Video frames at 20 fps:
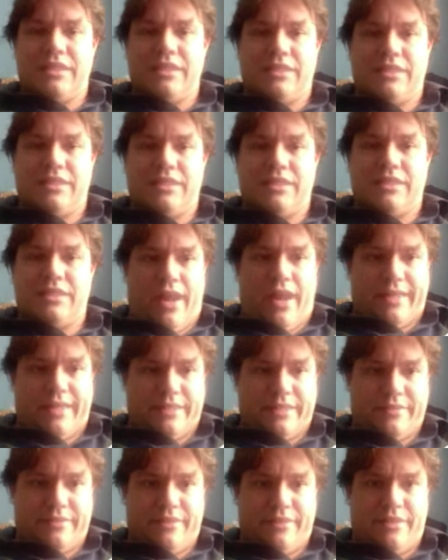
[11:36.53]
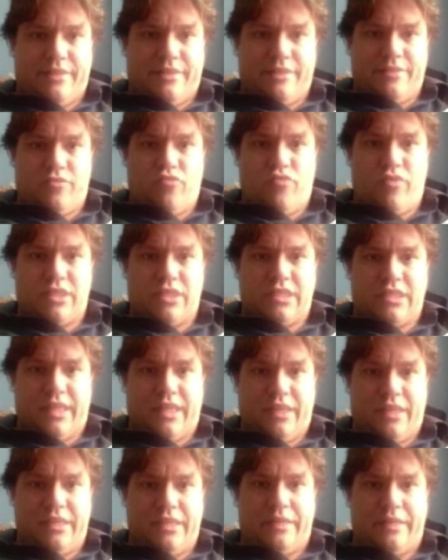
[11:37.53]
summarize the
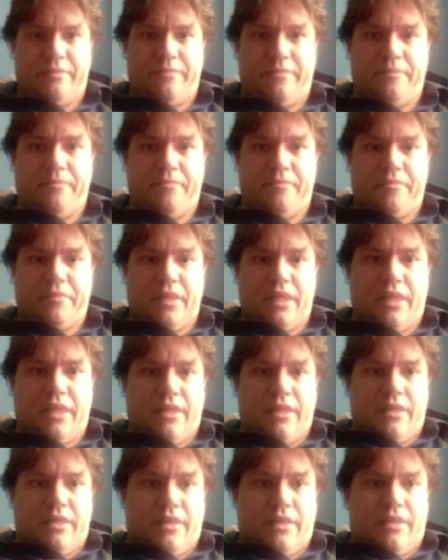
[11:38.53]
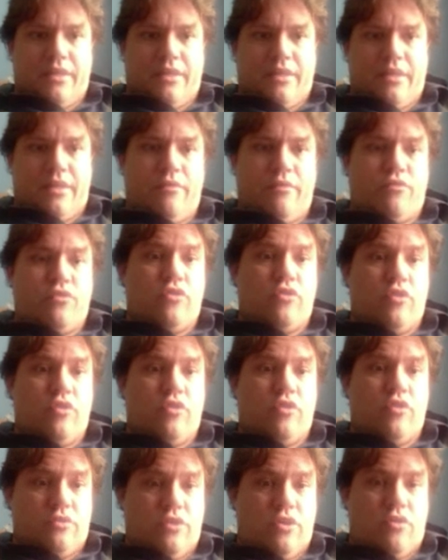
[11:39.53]
reasoning here, if you
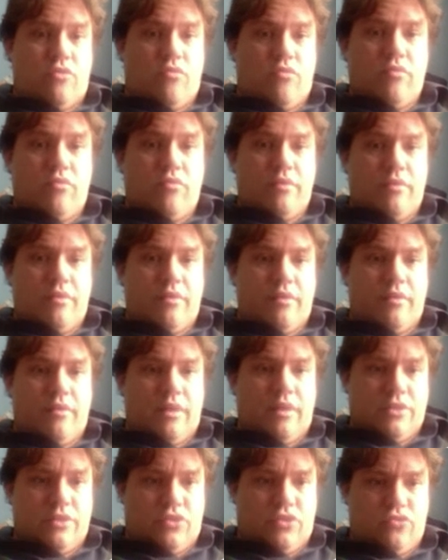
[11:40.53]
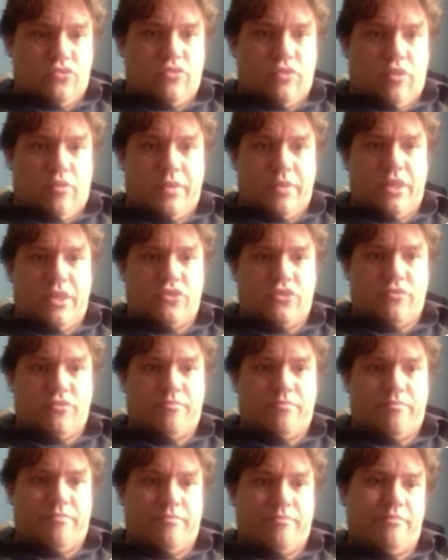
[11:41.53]
don't know a suit
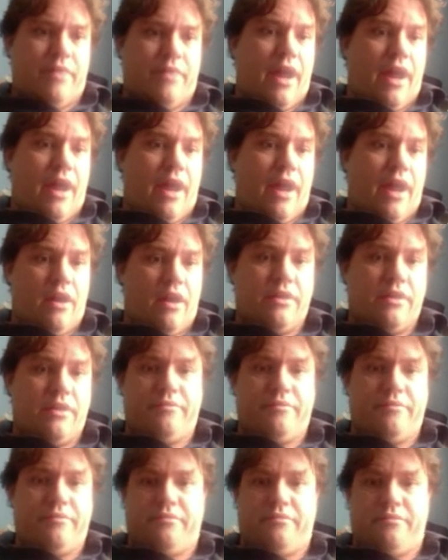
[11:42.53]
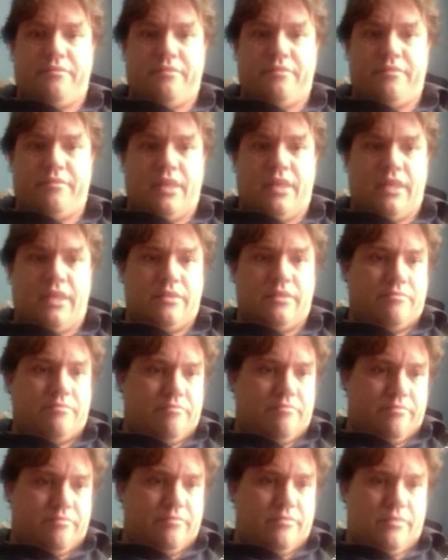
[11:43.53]
combination by heart, and
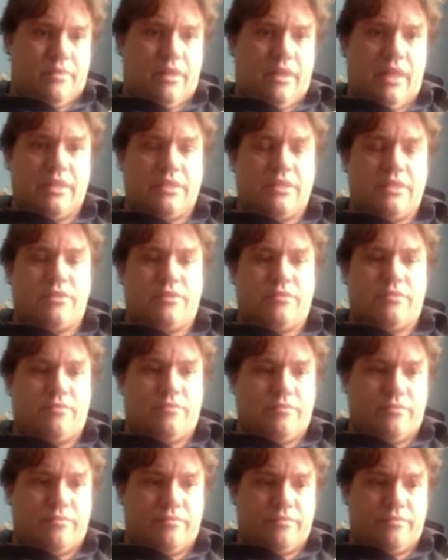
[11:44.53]
as